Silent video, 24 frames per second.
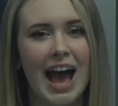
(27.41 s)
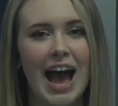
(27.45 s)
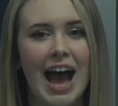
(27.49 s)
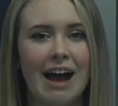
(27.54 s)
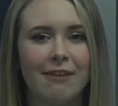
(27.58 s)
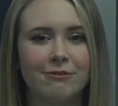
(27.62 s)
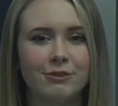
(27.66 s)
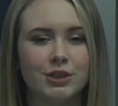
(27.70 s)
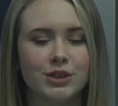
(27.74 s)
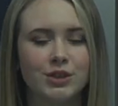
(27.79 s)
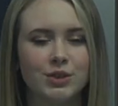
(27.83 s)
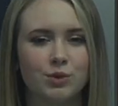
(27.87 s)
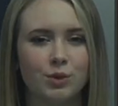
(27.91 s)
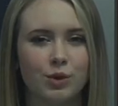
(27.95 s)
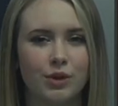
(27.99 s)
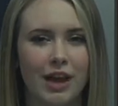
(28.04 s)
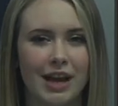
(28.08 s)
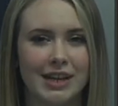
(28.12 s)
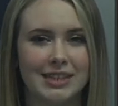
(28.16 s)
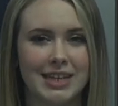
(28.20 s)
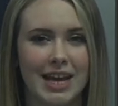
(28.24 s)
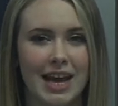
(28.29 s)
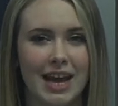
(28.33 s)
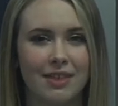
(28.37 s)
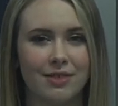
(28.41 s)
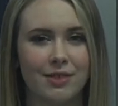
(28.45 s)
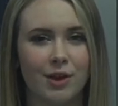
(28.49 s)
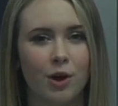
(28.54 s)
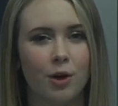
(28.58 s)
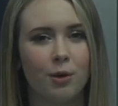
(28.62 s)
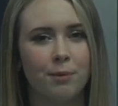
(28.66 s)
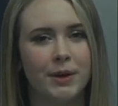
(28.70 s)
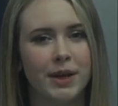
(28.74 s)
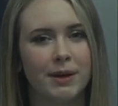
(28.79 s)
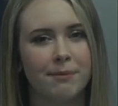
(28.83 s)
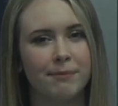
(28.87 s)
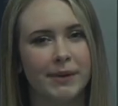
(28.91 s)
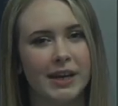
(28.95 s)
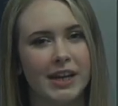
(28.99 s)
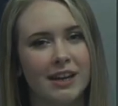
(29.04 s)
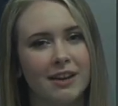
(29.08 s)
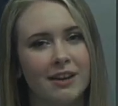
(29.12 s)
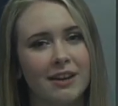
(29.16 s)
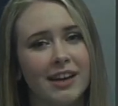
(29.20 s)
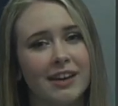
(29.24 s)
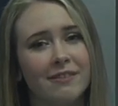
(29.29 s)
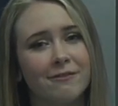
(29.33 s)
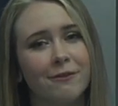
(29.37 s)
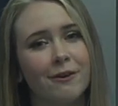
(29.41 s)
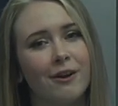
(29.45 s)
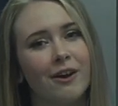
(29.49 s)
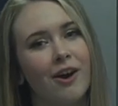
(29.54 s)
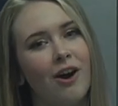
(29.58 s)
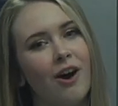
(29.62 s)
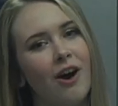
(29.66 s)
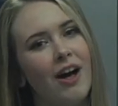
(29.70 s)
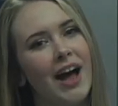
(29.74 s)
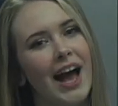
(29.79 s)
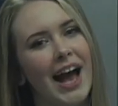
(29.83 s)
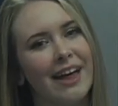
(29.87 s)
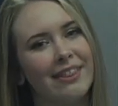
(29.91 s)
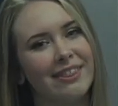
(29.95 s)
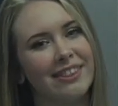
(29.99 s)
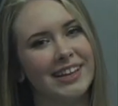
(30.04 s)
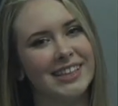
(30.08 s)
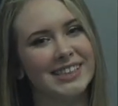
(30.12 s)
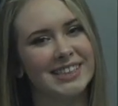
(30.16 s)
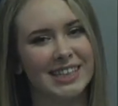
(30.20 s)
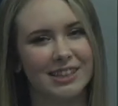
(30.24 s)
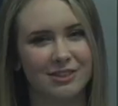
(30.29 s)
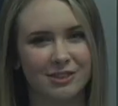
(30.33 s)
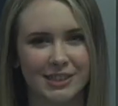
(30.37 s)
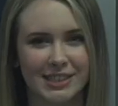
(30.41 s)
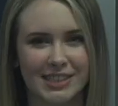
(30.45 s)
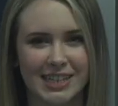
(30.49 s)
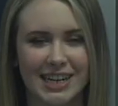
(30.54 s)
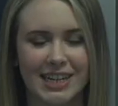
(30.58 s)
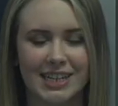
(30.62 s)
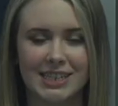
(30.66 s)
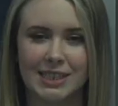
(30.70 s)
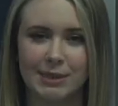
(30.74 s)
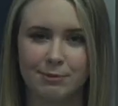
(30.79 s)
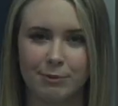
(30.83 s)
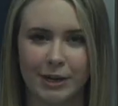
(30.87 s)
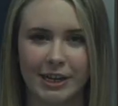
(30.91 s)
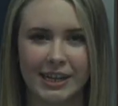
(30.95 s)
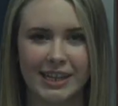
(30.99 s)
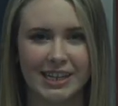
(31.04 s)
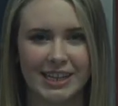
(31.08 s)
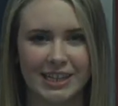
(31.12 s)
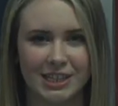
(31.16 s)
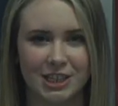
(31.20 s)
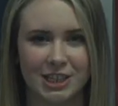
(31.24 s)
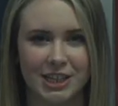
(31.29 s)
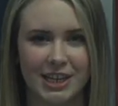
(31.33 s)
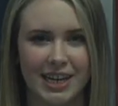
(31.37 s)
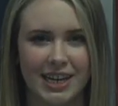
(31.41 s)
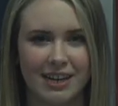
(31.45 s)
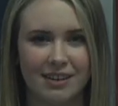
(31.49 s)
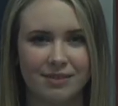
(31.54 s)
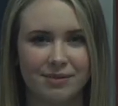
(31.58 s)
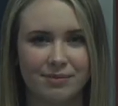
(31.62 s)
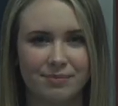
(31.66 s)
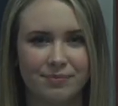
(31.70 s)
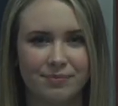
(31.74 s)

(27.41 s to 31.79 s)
After school that day, there will be a meeting for all athletes interested in spring conditioning.